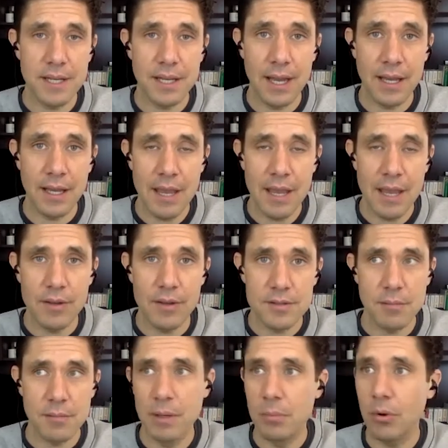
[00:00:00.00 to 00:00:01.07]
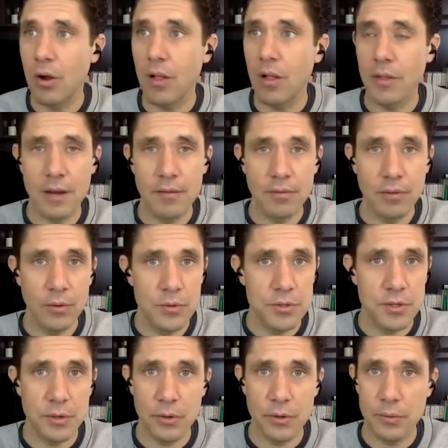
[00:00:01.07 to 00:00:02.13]
that God gave us. Some people call it
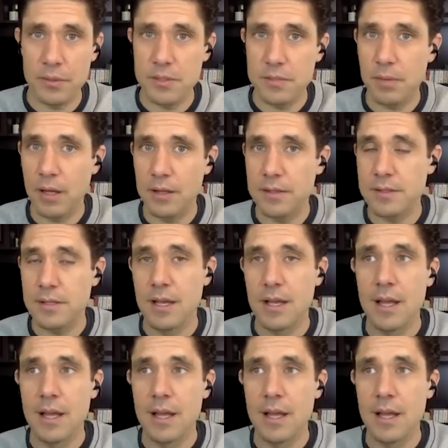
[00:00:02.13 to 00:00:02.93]
evolutionary response.